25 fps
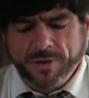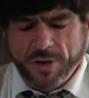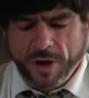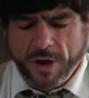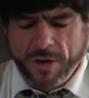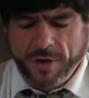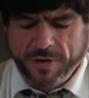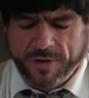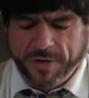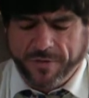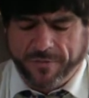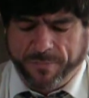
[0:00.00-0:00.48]

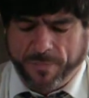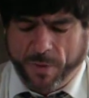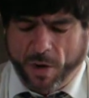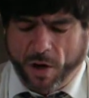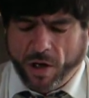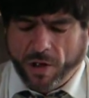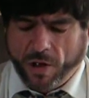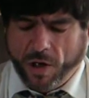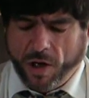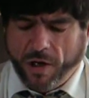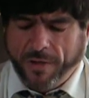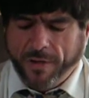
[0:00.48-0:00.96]
Joseph
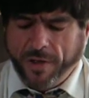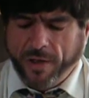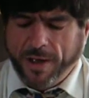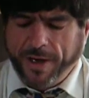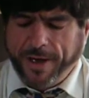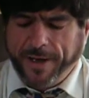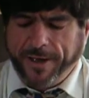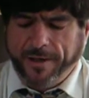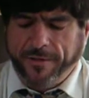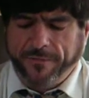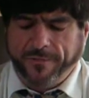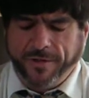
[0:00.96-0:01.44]
bought all the
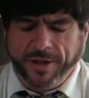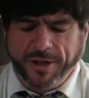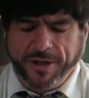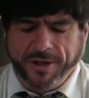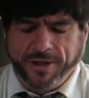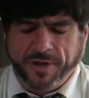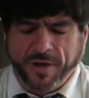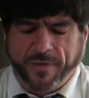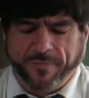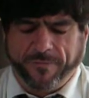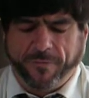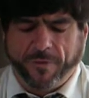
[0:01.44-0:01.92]
land of
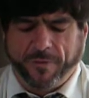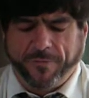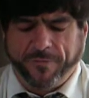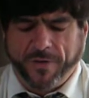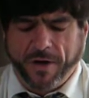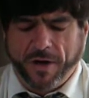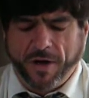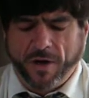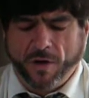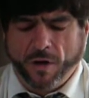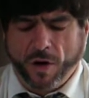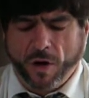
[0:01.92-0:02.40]
Egypt for
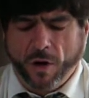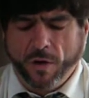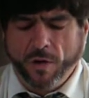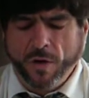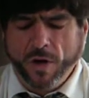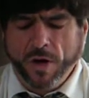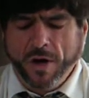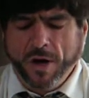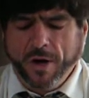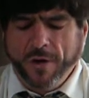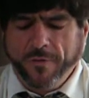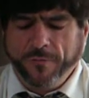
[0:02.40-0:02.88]
Pharaoh,
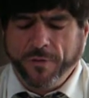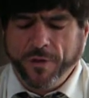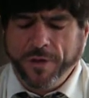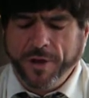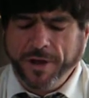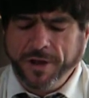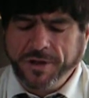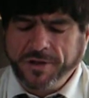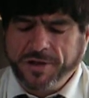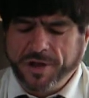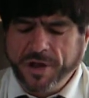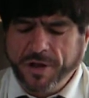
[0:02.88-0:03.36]
for
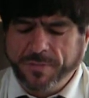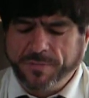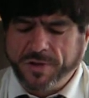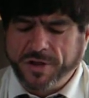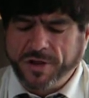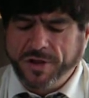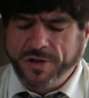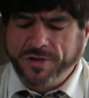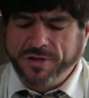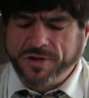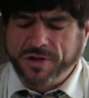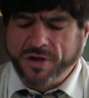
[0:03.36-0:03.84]
the
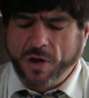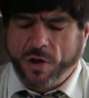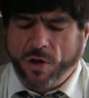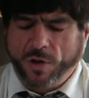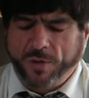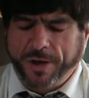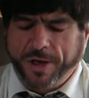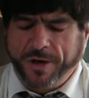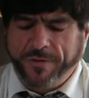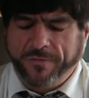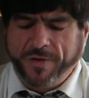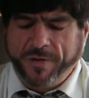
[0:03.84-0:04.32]
Egyptians
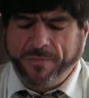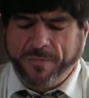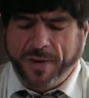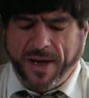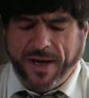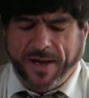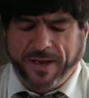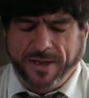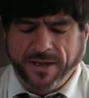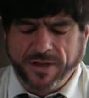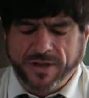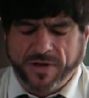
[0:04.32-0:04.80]
sold every
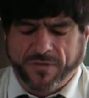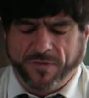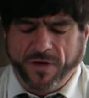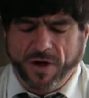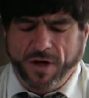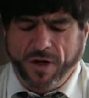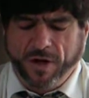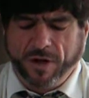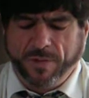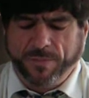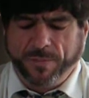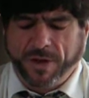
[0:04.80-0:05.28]
man his
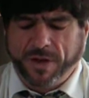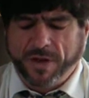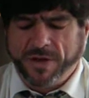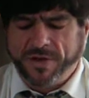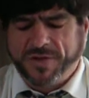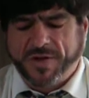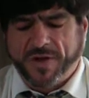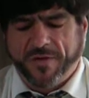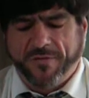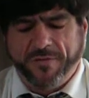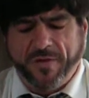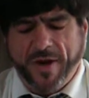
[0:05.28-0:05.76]
field,
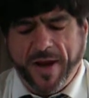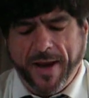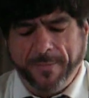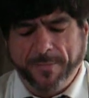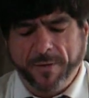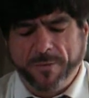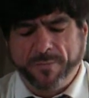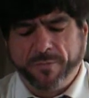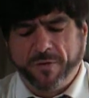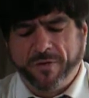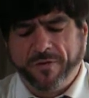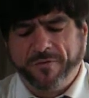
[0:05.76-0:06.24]
because the
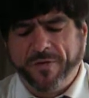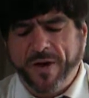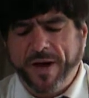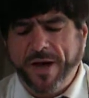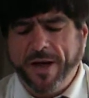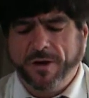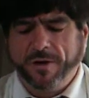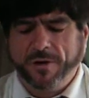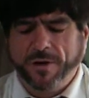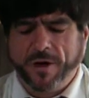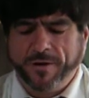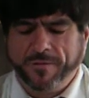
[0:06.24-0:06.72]
famine
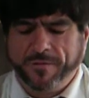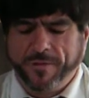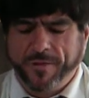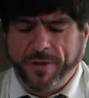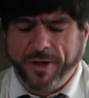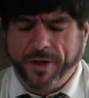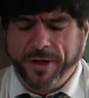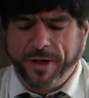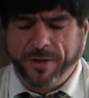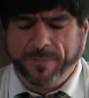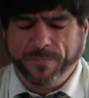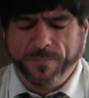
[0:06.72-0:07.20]
prevailed over
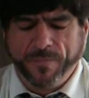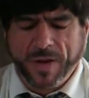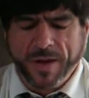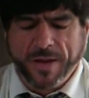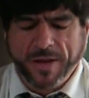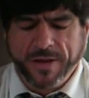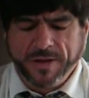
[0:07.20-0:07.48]
them,